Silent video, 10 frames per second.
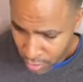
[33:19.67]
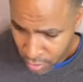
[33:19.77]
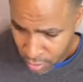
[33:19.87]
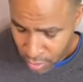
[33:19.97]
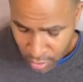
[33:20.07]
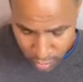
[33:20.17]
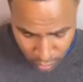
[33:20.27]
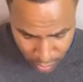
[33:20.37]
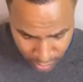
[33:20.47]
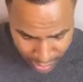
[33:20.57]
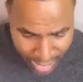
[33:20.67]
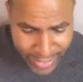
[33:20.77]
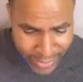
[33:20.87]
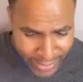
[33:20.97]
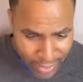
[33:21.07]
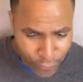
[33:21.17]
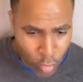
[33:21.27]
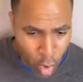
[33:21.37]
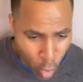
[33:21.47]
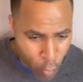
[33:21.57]
God can give you over to
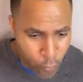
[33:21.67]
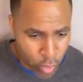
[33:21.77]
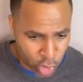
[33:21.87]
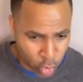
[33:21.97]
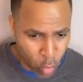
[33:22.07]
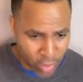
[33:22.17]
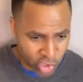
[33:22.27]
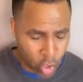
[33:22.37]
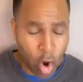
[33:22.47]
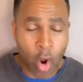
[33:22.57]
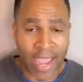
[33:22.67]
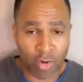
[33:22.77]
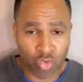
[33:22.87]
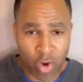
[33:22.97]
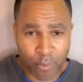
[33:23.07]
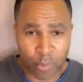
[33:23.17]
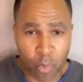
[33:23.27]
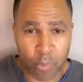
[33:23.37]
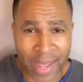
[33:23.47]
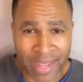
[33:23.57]
what is called a reprobate
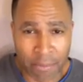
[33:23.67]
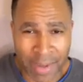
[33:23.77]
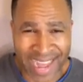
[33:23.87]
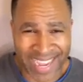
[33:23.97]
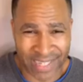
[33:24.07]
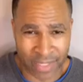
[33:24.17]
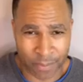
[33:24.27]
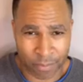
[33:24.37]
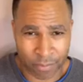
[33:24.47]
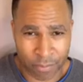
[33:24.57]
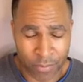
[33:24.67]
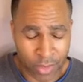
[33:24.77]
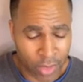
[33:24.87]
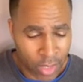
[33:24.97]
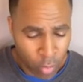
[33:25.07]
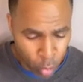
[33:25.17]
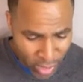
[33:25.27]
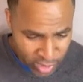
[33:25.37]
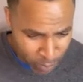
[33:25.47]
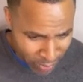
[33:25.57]
mind, which
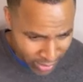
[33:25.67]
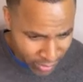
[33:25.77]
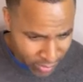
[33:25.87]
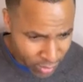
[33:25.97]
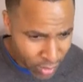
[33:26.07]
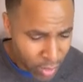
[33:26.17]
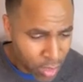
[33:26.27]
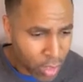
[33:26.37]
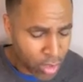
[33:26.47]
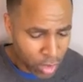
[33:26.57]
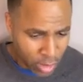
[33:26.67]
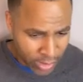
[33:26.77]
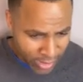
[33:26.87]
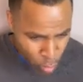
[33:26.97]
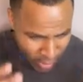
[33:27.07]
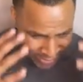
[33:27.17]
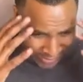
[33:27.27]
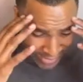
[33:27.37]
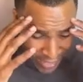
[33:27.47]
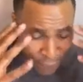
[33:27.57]
means he will give you
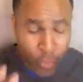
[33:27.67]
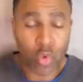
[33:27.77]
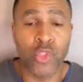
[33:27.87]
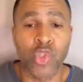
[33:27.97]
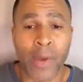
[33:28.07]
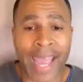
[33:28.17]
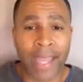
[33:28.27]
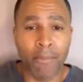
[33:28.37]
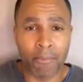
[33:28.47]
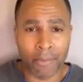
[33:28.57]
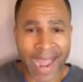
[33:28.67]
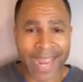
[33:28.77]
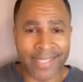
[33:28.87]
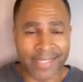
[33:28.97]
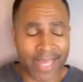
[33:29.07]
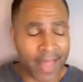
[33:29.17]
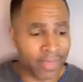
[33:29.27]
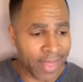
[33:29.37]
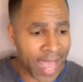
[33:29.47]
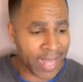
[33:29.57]
to a mindset that you
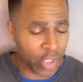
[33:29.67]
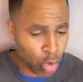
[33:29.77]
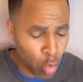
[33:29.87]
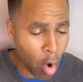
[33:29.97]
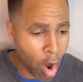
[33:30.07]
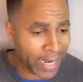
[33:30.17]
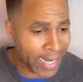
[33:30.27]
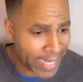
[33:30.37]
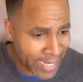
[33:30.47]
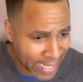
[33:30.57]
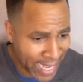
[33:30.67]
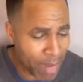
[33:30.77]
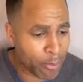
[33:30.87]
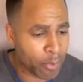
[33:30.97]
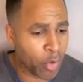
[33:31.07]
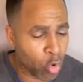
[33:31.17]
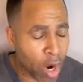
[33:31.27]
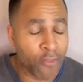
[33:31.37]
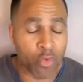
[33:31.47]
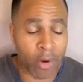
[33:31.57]
are incapable of
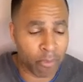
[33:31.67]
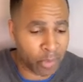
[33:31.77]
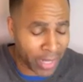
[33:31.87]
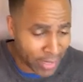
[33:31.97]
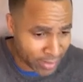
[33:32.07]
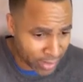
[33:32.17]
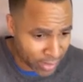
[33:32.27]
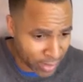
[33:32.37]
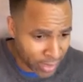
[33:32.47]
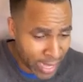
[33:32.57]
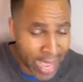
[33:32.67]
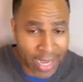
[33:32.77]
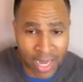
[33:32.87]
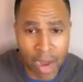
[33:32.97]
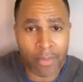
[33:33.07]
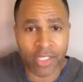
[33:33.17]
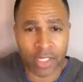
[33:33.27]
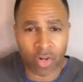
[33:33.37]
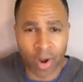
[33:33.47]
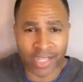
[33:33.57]
repenting and coming to Christ
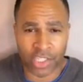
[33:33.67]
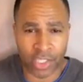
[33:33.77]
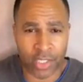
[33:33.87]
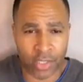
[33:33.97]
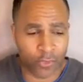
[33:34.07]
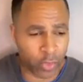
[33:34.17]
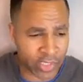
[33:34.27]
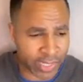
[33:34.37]
Jesus for salvation.